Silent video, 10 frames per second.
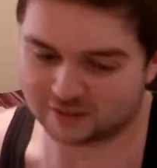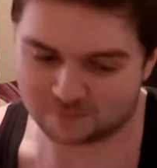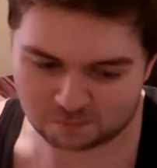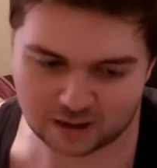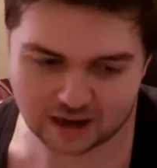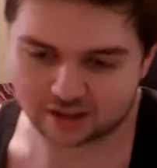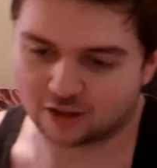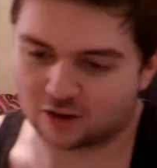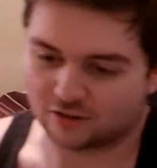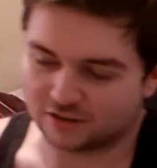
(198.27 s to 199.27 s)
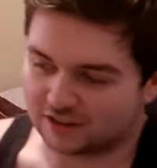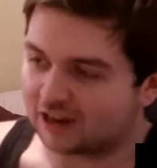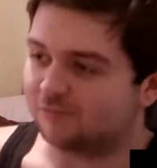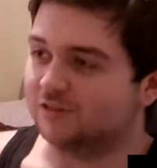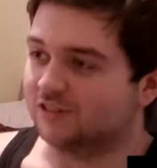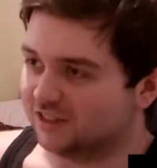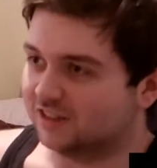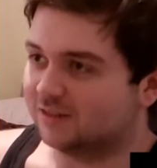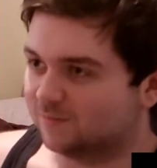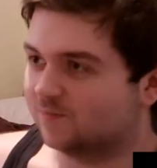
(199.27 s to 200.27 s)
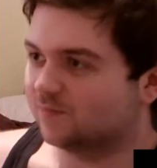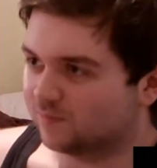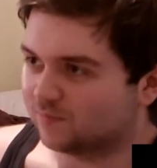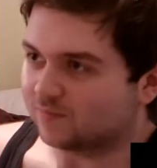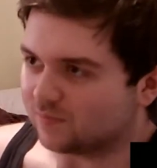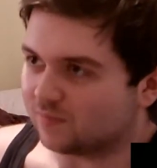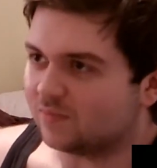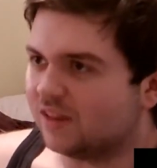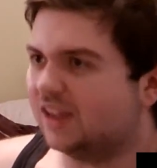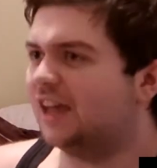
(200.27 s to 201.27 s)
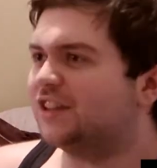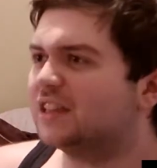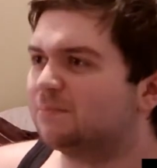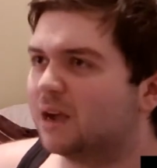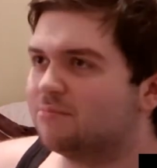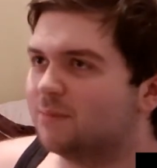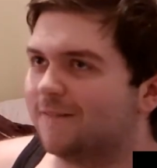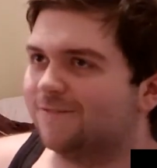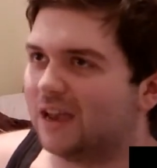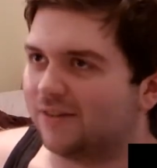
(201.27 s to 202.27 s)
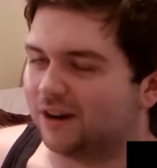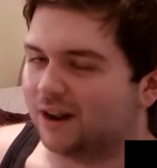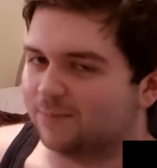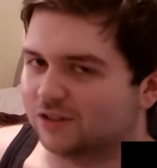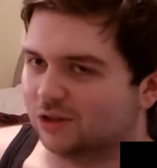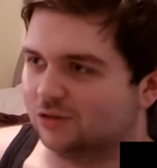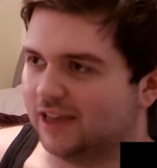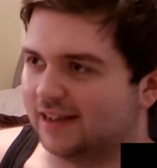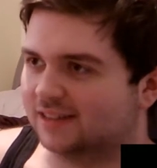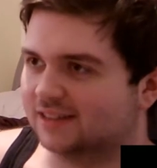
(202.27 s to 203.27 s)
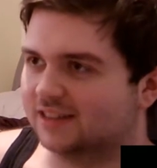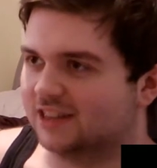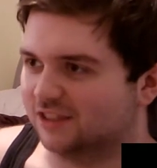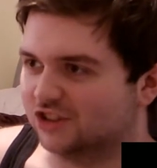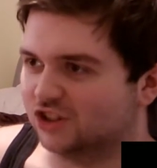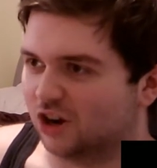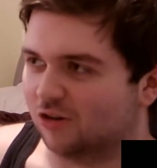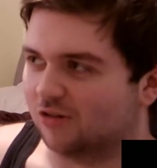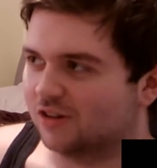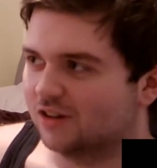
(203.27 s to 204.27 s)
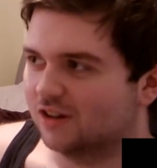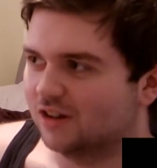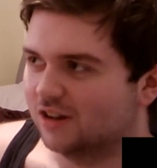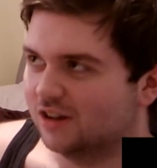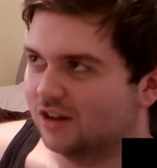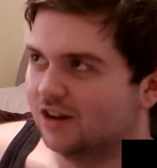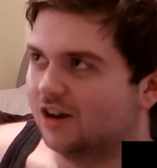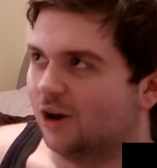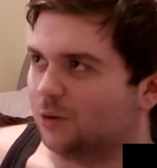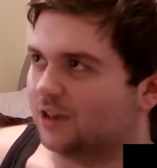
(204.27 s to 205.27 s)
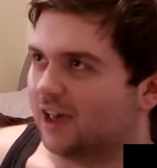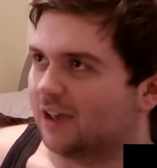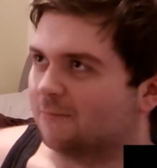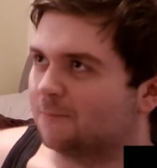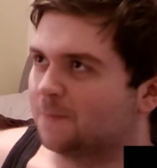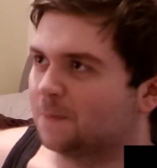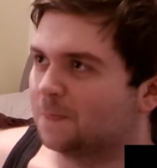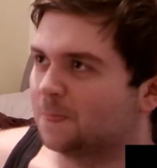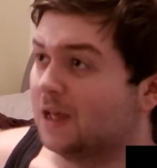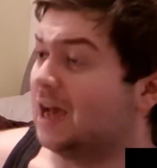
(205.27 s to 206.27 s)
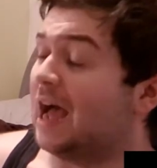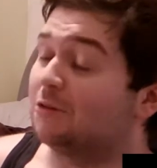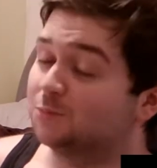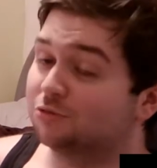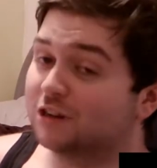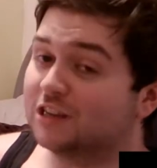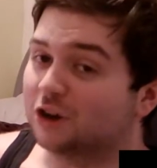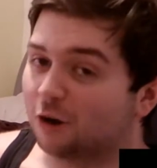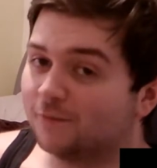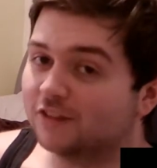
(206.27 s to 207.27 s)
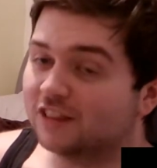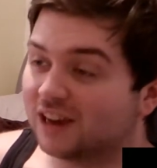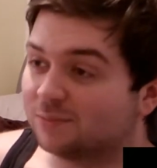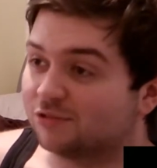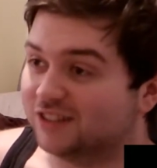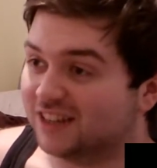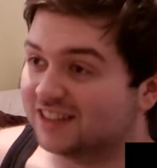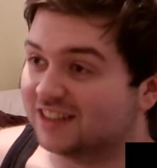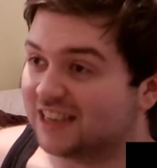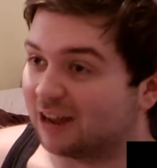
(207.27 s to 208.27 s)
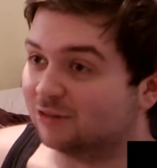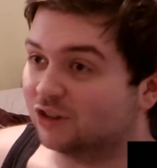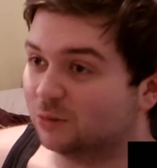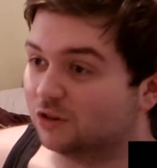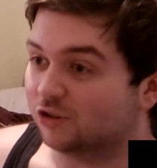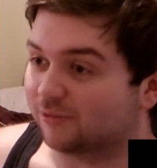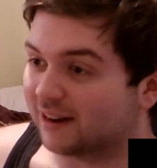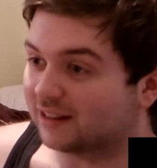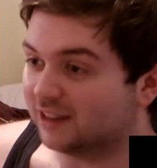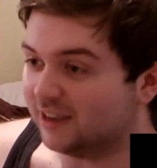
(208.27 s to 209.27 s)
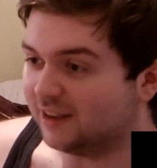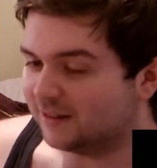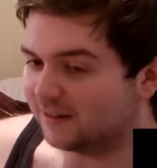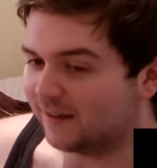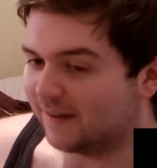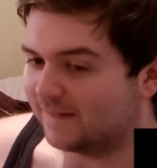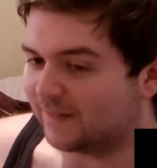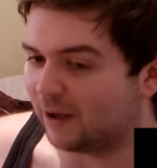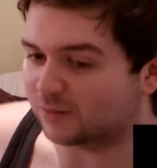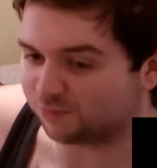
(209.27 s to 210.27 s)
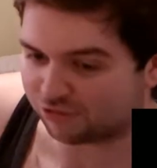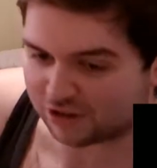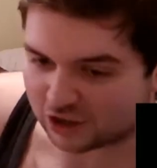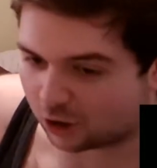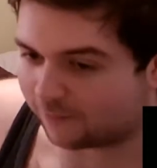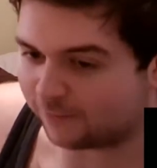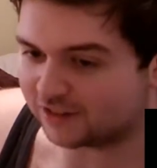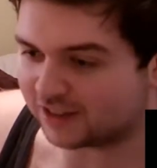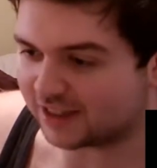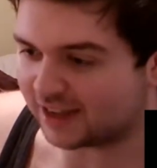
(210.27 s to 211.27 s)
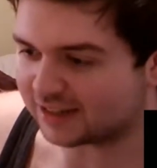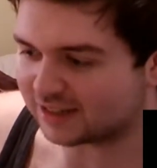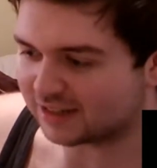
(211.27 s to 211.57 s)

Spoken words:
My lord, I think that might be my favourite episode yet in the show. Okay, I was pretty confident that I'd predicted the outcome correctly. I was pretty confident in that.